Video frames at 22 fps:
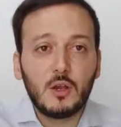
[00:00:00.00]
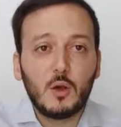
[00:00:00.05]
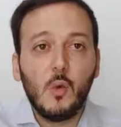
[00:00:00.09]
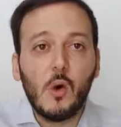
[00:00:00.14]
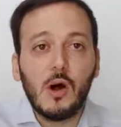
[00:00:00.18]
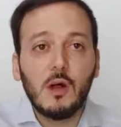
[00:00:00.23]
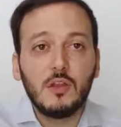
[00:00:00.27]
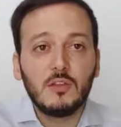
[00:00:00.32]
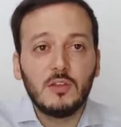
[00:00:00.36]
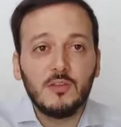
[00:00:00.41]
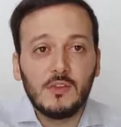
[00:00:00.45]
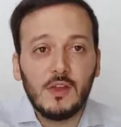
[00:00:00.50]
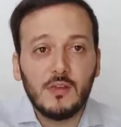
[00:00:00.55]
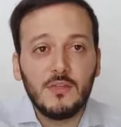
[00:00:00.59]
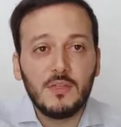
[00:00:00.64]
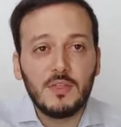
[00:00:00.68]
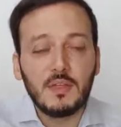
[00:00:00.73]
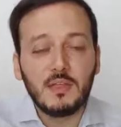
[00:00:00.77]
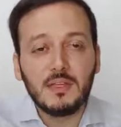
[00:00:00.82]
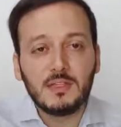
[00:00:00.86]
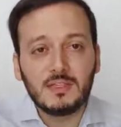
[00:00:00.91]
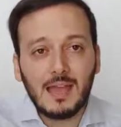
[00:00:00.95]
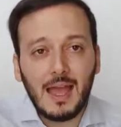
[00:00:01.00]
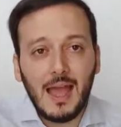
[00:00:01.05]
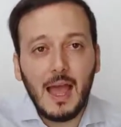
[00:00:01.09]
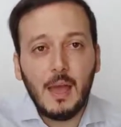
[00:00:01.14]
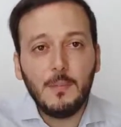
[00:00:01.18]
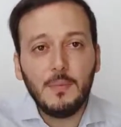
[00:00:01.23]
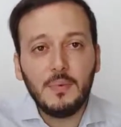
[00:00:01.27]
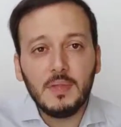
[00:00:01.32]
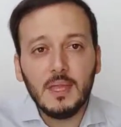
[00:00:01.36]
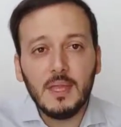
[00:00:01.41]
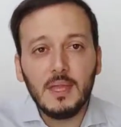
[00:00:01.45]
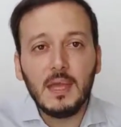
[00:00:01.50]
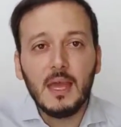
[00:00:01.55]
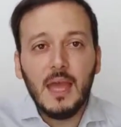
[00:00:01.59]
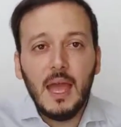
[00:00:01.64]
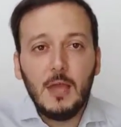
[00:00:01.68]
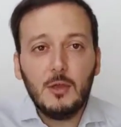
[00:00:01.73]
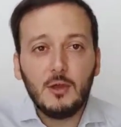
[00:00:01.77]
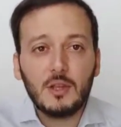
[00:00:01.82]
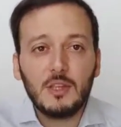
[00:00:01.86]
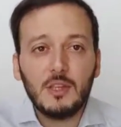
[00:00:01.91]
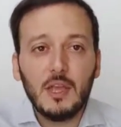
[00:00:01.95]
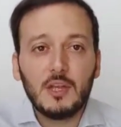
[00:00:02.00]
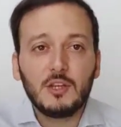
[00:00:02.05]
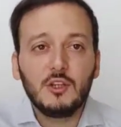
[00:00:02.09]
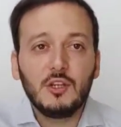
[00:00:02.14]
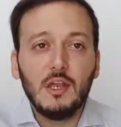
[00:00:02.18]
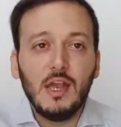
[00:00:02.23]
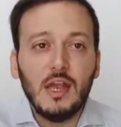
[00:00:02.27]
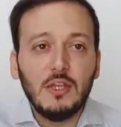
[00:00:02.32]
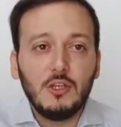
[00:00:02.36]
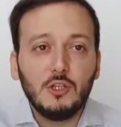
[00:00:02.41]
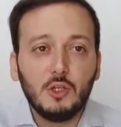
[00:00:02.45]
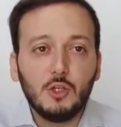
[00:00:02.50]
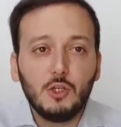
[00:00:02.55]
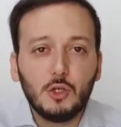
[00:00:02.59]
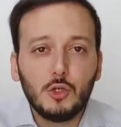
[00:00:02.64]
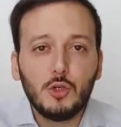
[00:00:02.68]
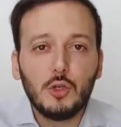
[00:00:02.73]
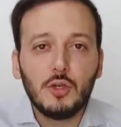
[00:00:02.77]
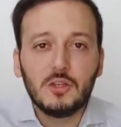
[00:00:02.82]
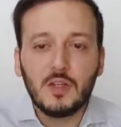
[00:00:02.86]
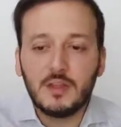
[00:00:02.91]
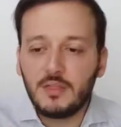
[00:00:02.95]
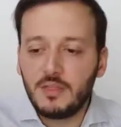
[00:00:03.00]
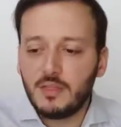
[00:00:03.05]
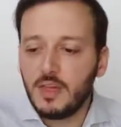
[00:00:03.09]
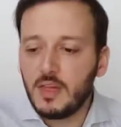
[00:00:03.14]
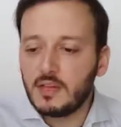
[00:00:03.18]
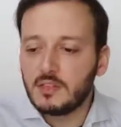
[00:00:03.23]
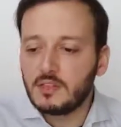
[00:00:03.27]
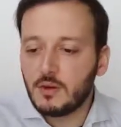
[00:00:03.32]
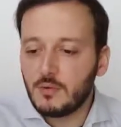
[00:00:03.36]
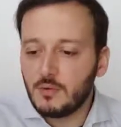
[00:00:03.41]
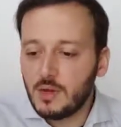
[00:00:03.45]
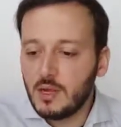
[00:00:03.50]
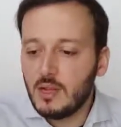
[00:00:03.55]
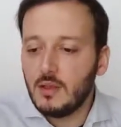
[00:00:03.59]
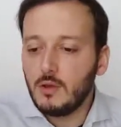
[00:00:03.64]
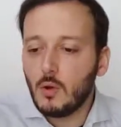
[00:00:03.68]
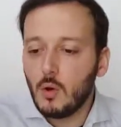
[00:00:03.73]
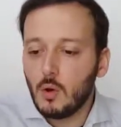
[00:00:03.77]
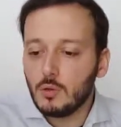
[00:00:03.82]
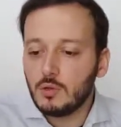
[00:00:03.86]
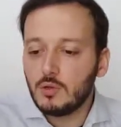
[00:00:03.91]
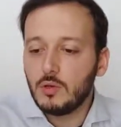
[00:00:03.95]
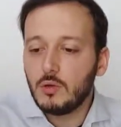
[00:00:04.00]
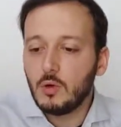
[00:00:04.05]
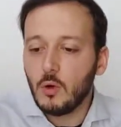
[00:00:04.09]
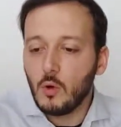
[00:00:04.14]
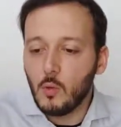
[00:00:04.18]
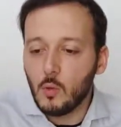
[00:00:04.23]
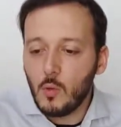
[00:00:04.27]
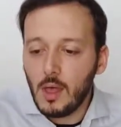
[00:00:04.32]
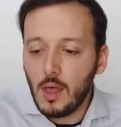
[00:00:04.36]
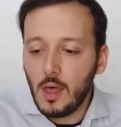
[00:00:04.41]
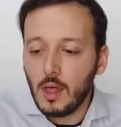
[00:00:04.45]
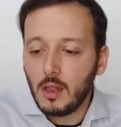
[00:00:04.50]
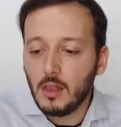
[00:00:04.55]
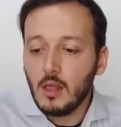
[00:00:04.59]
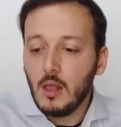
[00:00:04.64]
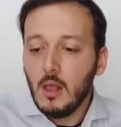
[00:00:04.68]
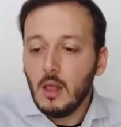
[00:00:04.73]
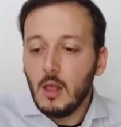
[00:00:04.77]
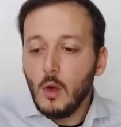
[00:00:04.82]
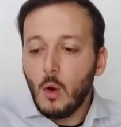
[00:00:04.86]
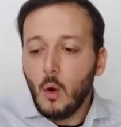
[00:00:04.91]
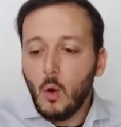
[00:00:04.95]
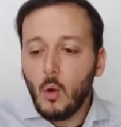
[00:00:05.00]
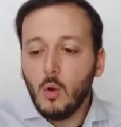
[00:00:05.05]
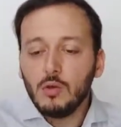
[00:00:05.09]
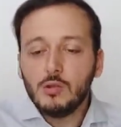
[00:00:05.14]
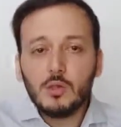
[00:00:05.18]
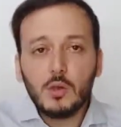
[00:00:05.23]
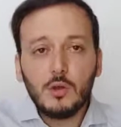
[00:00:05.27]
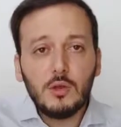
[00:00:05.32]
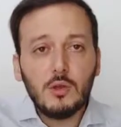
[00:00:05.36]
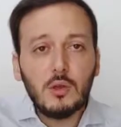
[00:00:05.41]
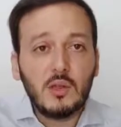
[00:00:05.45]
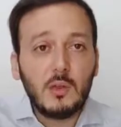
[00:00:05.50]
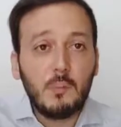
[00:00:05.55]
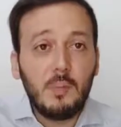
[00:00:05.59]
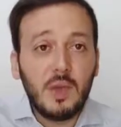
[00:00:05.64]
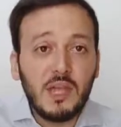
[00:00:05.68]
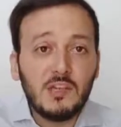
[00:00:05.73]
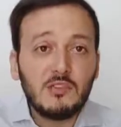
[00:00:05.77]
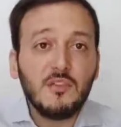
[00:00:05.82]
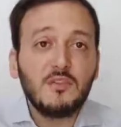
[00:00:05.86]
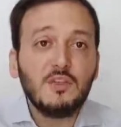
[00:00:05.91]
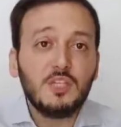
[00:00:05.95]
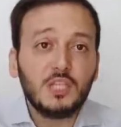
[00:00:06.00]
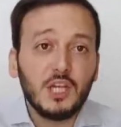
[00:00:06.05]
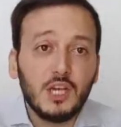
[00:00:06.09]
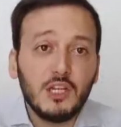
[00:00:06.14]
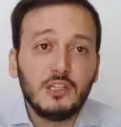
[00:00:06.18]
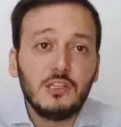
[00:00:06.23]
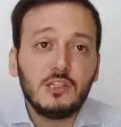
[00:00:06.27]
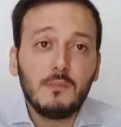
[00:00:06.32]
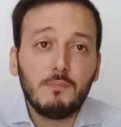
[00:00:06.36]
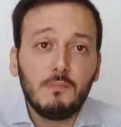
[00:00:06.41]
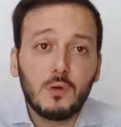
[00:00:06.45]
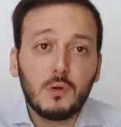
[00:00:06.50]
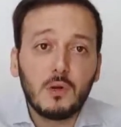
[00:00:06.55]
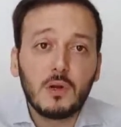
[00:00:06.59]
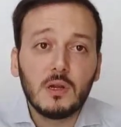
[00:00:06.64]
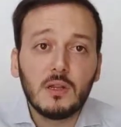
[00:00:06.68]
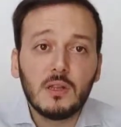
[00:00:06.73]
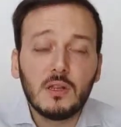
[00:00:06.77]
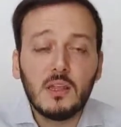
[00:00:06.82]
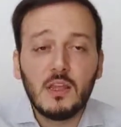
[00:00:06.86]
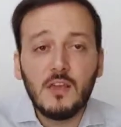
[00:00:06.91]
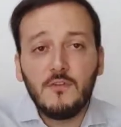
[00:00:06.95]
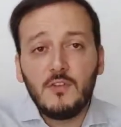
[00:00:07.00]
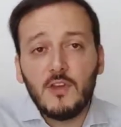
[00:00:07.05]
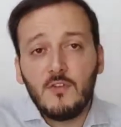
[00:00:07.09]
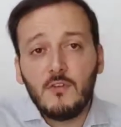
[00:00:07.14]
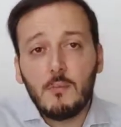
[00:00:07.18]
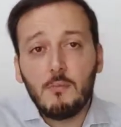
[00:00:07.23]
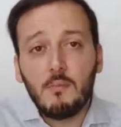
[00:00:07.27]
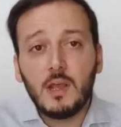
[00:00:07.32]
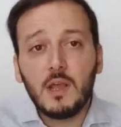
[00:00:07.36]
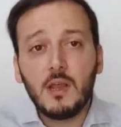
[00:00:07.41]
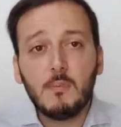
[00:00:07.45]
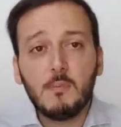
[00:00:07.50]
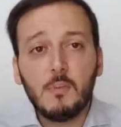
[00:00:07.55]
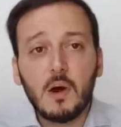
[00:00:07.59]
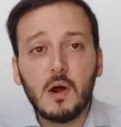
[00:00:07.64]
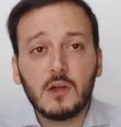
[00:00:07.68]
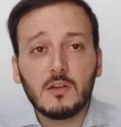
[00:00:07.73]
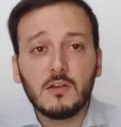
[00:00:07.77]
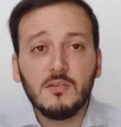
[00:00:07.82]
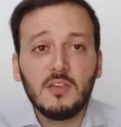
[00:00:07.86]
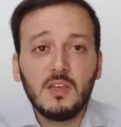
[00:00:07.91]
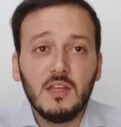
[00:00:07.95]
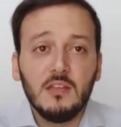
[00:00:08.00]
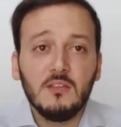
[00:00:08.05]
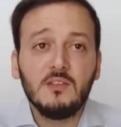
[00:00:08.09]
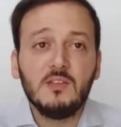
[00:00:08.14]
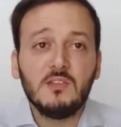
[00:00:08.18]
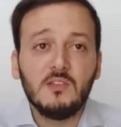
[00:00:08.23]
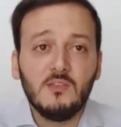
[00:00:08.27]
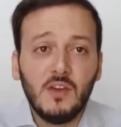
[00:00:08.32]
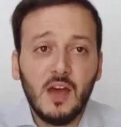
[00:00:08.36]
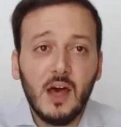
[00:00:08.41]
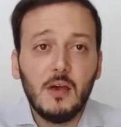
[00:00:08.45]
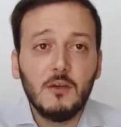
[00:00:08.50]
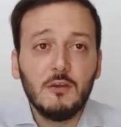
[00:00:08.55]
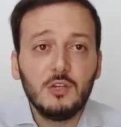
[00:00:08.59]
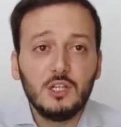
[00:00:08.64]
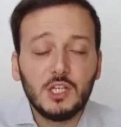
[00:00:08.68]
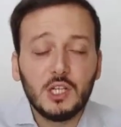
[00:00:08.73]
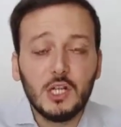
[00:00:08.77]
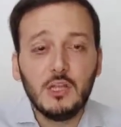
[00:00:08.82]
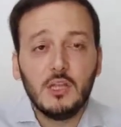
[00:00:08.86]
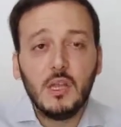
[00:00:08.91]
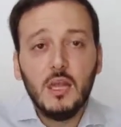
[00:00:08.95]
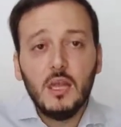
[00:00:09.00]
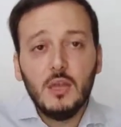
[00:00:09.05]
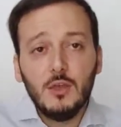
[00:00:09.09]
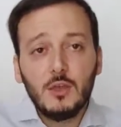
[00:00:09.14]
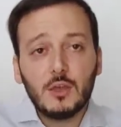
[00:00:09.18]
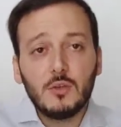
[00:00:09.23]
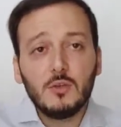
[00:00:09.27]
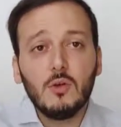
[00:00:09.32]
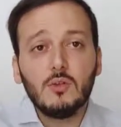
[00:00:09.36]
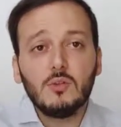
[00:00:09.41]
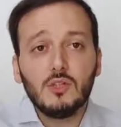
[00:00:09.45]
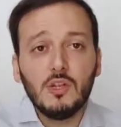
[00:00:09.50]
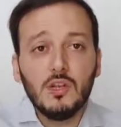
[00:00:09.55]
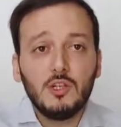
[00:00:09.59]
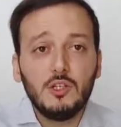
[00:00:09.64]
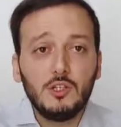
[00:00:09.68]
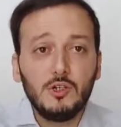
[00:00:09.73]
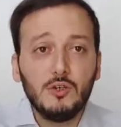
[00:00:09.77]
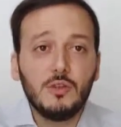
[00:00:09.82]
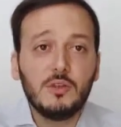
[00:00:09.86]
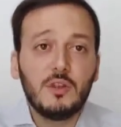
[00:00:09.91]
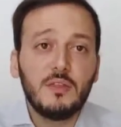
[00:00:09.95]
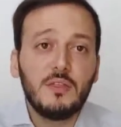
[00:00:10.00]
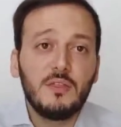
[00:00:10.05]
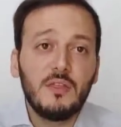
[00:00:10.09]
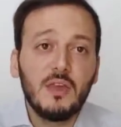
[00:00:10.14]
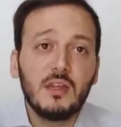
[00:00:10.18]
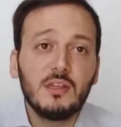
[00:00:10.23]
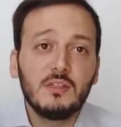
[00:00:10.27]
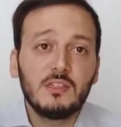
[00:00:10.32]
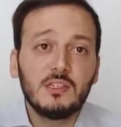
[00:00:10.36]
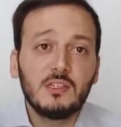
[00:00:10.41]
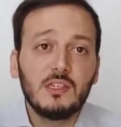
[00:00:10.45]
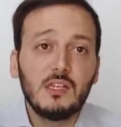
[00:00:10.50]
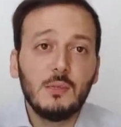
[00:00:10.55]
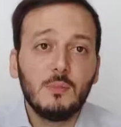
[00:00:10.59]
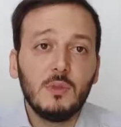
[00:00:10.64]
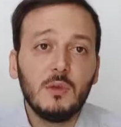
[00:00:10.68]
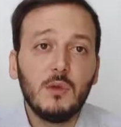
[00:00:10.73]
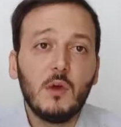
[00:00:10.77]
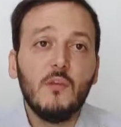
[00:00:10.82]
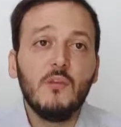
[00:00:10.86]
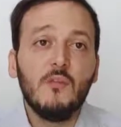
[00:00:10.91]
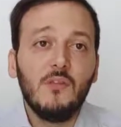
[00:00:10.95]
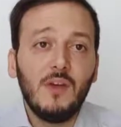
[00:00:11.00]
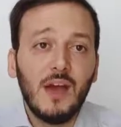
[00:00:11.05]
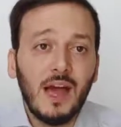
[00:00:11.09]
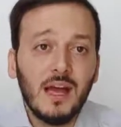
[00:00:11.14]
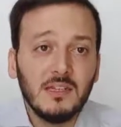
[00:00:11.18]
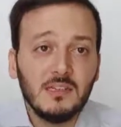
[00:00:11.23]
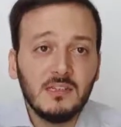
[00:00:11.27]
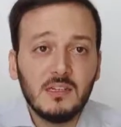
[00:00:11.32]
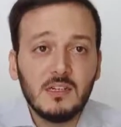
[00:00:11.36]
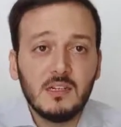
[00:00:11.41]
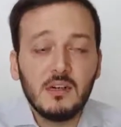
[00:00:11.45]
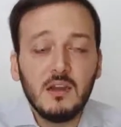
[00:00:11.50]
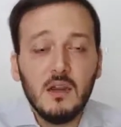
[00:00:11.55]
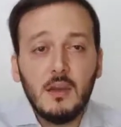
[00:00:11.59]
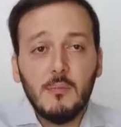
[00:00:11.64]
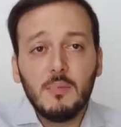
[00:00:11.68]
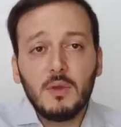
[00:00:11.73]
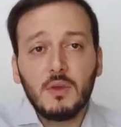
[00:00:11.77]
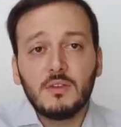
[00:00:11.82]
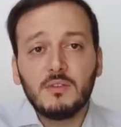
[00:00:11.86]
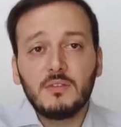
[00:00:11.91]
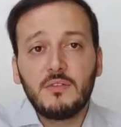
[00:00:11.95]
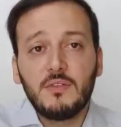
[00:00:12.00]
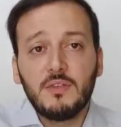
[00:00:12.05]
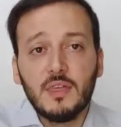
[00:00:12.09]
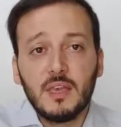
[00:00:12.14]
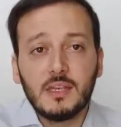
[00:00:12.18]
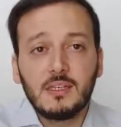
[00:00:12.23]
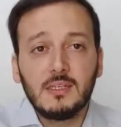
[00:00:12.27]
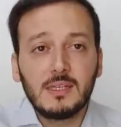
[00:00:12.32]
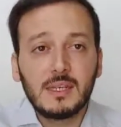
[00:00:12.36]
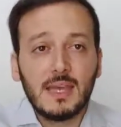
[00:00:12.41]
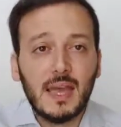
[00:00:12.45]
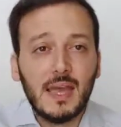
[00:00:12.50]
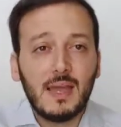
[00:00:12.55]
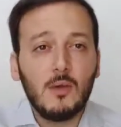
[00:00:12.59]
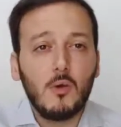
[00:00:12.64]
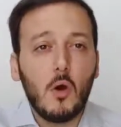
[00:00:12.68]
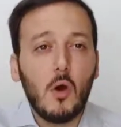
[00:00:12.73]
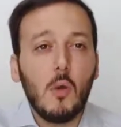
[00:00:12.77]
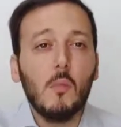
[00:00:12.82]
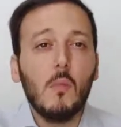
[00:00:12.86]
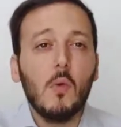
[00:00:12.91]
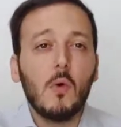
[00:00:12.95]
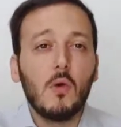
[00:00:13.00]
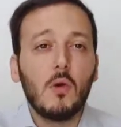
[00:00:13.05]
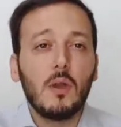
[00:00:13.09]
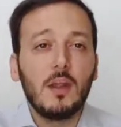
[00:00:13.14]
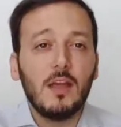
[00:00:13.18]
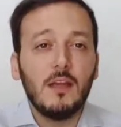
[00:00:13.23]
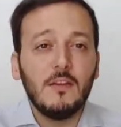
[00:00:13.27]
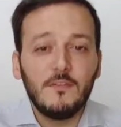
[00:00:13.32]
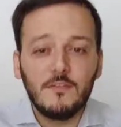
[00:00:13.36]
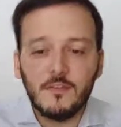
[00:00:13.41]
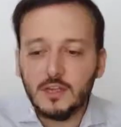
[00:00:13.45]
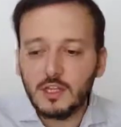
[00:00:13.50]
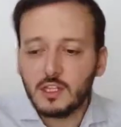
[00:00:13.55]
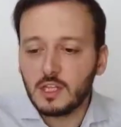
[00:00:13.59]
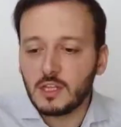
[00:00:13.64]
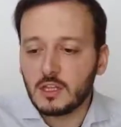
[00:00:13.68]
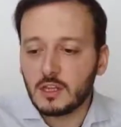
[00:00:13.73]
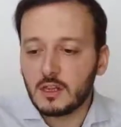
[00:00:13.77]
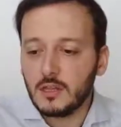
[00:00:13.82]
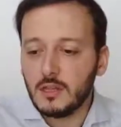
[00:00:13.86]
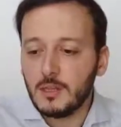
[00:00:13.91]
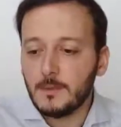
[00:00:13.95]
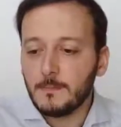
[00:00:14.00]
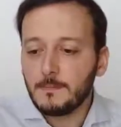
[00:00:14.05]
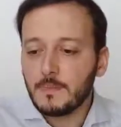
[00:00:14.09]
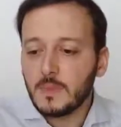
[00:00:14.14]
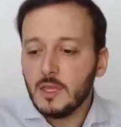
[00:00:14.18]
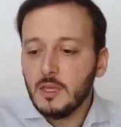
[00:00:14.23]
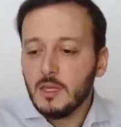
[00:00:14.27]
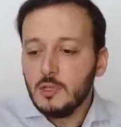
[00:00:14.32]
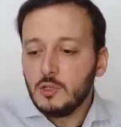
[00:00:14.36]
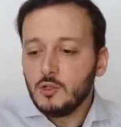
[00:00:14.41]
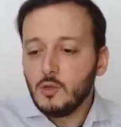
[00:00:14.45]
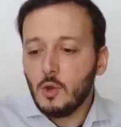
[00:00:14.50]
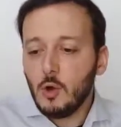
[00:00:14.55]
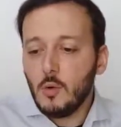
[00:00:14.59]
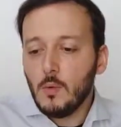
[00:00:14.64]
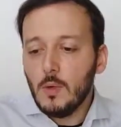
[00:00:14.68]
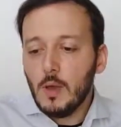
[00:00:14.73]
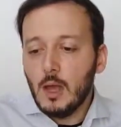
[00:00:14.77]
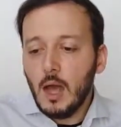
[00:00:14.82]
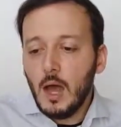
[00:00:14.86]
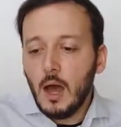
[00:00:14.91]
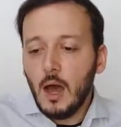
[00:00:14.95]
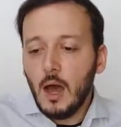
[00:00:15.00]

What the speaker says: quality of everything that's happening, and you can actually ensure that things are really going to go well. Also, the pace of change is important. If you have a bigger part of the industry value chain, you can also ensure that things simply go faster, because things can go more efficiently. So